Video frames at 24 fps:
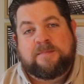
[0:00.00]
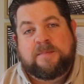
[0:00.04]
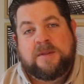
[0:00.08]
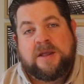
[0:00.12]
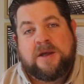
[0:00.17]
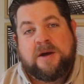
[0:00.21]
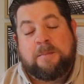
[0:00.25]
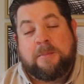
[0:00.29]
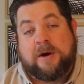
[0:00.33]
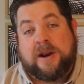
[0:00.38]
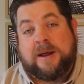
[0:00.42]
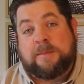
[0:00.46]

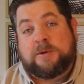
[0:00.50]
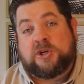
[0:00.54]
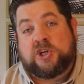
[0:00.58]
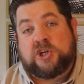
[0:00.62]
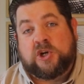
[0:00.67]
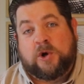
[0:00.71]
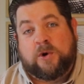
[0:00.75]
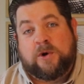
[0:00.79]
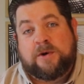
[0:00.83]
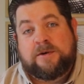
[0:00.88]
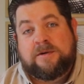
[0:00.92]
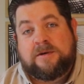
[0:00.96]
My name's
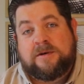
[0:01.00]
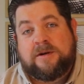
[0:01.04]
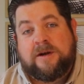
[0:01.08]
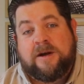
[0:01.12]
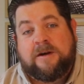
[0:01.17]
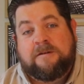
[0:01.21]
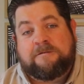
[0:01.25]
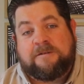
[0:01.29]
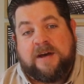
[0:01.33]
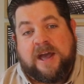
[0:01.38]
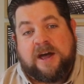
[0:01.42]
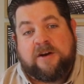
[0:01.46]
Sean,
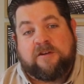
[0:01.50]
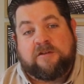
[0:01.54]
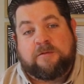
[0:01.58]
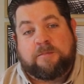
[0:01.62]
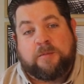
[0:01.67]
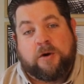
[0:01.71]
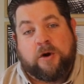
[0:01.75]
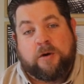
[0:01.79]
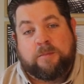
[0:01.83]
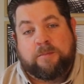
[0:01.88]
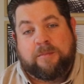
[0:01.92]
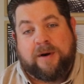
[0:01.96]
founder of
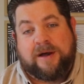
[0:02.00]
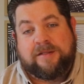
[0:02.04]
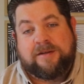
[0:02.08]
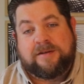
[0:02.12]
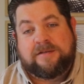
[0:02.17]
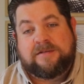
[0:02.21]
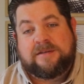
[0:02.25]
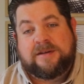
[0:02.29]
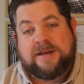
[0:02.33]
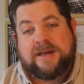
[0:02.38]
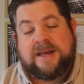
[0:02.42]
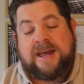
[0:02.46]
Bourbon Brothers,
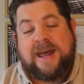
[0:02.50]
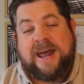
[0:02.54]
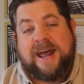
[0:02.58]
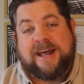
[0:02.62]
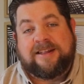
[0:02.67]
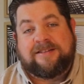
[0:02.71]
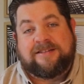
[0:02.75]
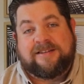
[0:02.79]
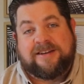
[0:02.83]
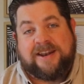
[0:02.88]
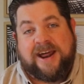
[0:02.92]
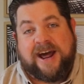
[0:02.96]
and
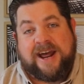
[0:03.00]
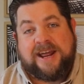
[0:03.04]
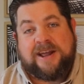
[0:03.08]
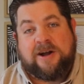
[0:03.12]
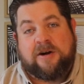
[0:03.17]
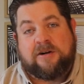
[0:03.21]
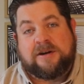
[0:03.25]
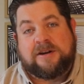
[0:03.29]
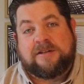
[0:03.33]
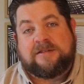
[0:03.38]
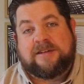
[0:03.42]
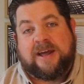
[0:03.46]
today I'm
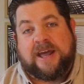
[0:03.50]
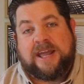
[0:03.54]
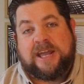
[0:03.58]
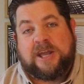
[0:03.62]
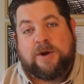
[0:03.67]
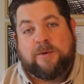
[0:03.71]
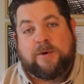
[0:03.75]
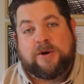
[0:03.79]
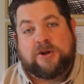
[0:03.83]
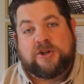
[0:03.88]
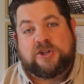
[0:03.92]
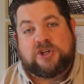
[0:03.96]
going to take you on
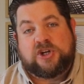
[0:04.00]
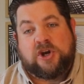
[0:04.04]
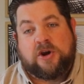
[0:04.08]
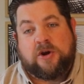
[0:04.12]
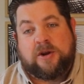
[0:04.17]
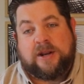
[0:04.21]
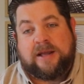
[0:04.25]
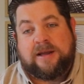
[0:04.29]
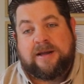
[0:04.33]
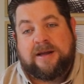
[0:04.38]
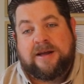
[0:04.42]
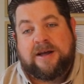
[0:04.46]
a
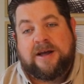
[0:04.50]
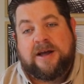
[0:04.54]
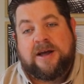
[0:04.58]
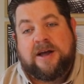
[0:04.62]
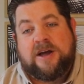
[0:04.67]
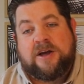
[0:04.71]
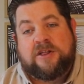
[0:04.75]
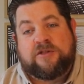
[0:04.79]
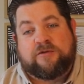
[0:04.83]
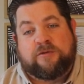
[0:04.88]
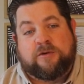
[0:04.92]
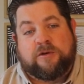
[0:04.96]
journey
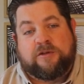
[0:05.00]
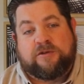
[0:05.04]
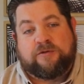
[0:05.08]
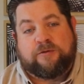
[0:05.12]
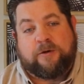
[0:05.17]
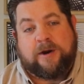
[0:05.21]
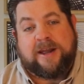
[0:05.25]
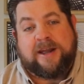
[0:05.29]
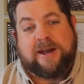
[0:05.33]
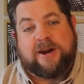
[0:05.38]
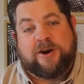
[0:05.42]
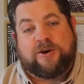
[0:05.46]
through
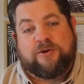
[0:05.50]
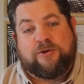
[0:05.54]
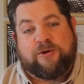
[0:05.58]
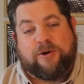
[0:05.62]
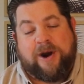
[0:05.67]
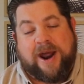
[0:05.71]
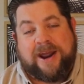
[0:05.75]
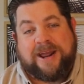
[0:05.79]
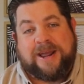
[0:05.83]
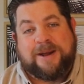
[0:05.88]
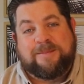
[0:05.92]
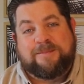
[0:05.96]
3
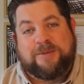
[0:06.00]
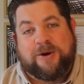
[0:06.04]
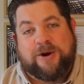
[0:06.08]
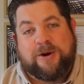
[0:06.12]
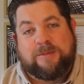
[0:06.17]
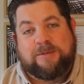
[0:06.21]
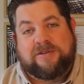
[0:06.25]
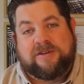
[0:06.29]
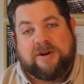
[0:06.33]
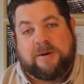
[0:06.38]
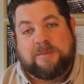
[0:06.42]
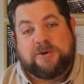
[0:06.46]
cracking bourbons
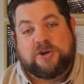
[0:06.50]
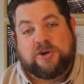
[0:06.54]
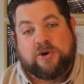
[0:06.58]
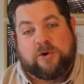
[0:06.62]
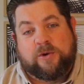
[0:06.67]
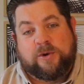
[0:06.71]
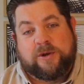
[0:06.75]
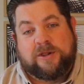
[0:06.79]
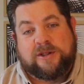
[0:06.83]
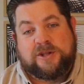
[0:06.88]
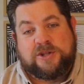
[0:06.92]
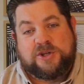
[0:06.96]
that I'm sure you'll
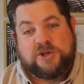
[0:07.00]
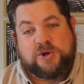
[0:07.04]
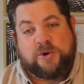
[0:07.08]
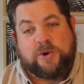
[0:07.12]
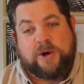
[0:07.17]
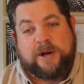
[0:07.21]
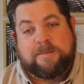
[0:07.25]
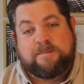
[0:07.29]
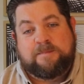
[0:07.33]
enjoy.